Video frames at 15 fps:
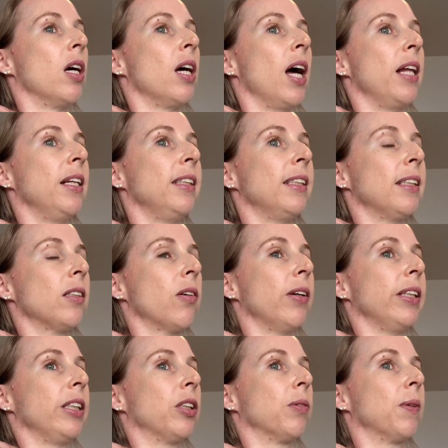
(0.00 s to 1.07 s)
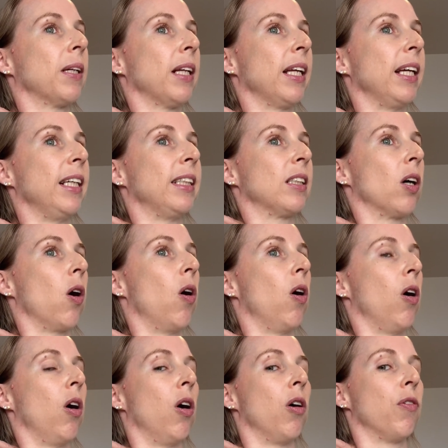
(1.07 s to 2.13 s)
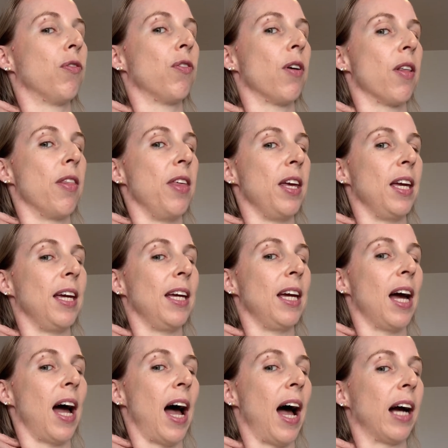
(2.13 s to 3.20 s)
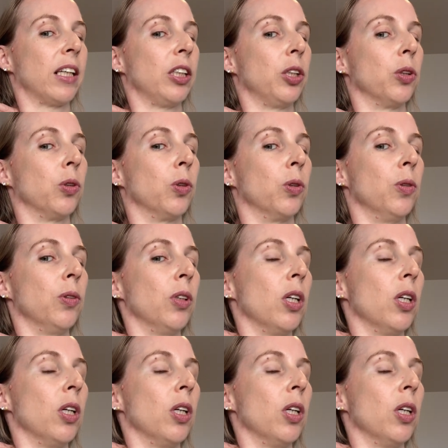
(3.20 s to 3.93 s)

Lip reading: And this is going to release off the actual